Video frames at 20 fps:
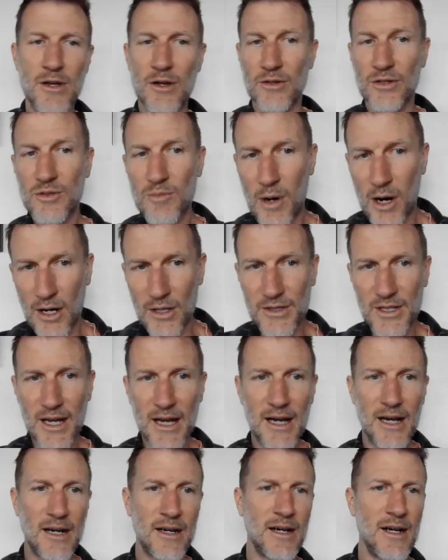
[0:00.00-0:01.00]
small
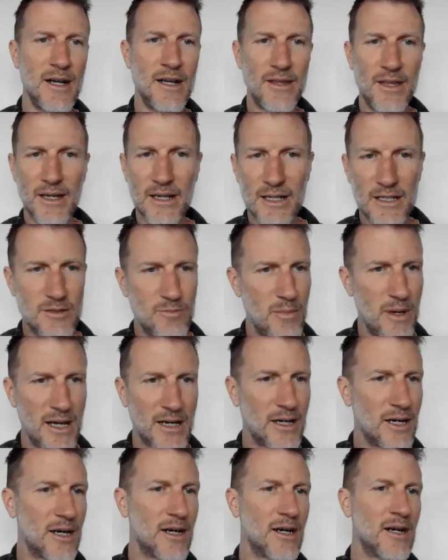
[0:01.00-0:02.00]
tear, then it gets
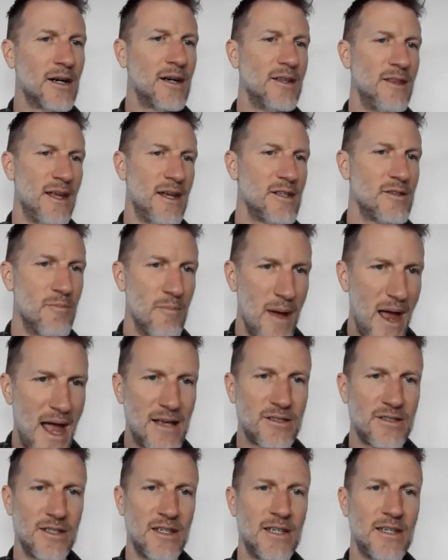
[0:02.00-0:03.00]
bigger, and then it's
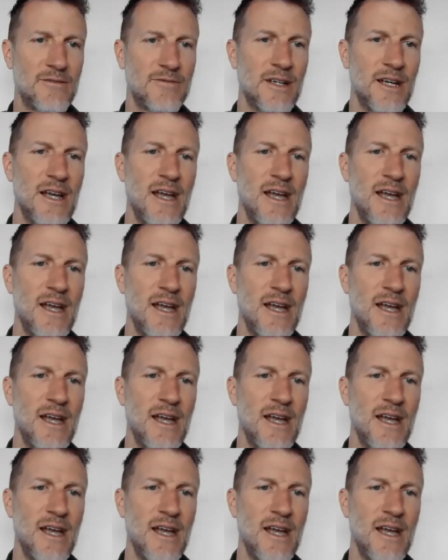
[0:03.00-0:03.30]
massive.